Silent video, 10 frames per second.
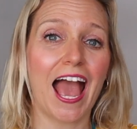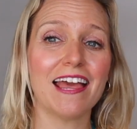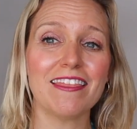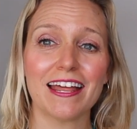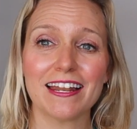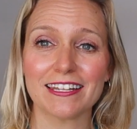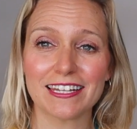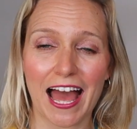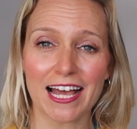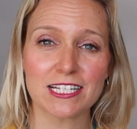And then
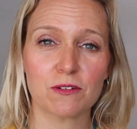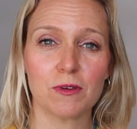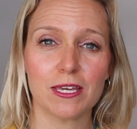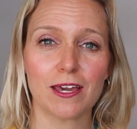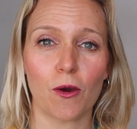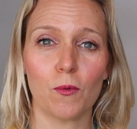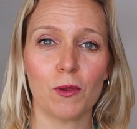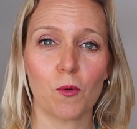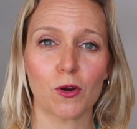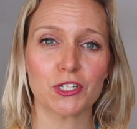last week,
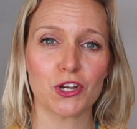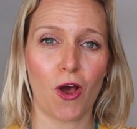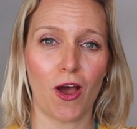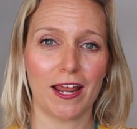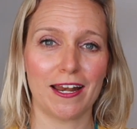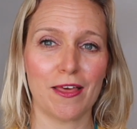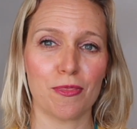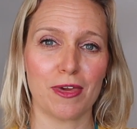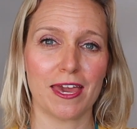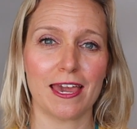we worked on
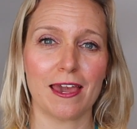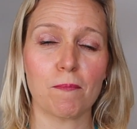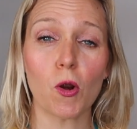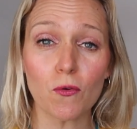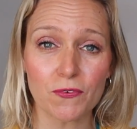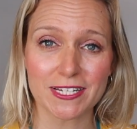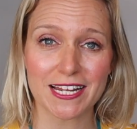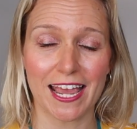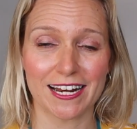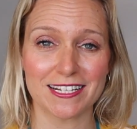the perfect
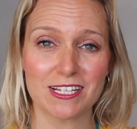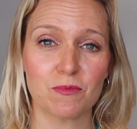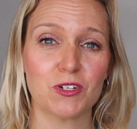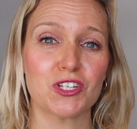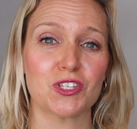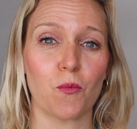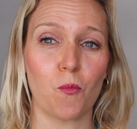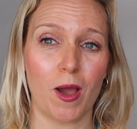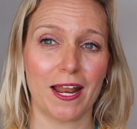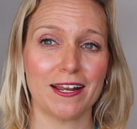cadence, which is the
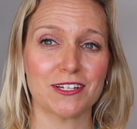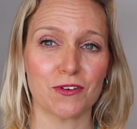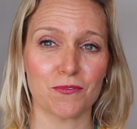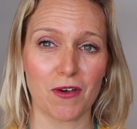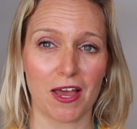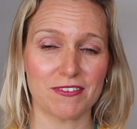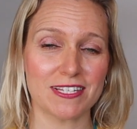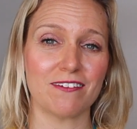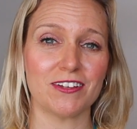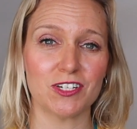
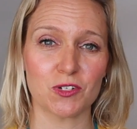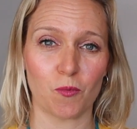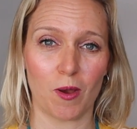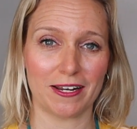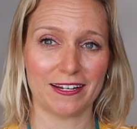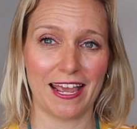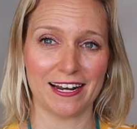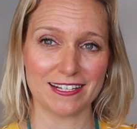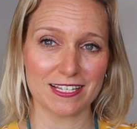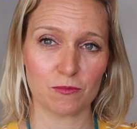1-5-7-1
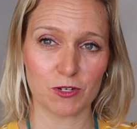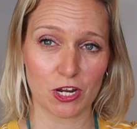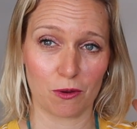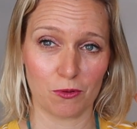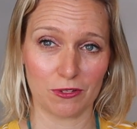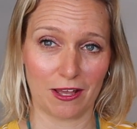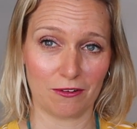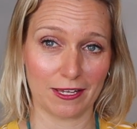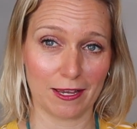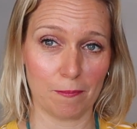cadence, which I will
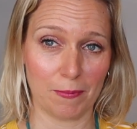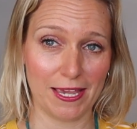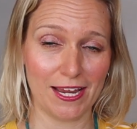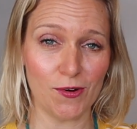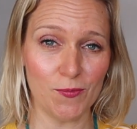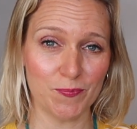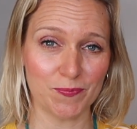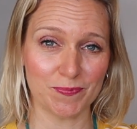now link up here.